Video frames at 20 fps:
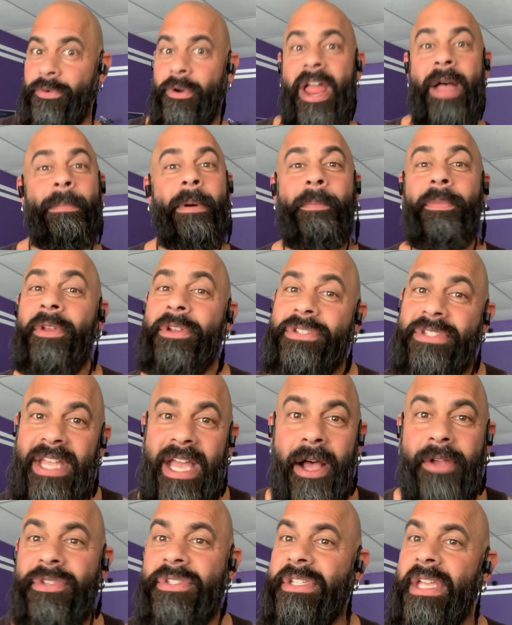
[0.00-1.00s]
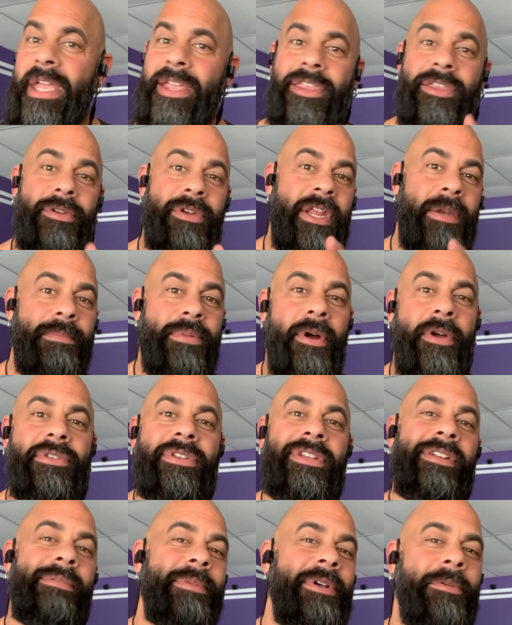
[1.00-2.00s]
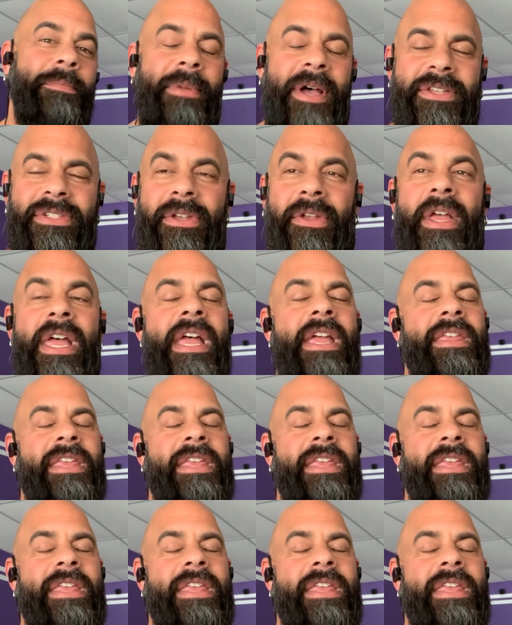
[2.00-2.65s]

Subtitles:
ramp up their sales and saying you need protein to build muscle.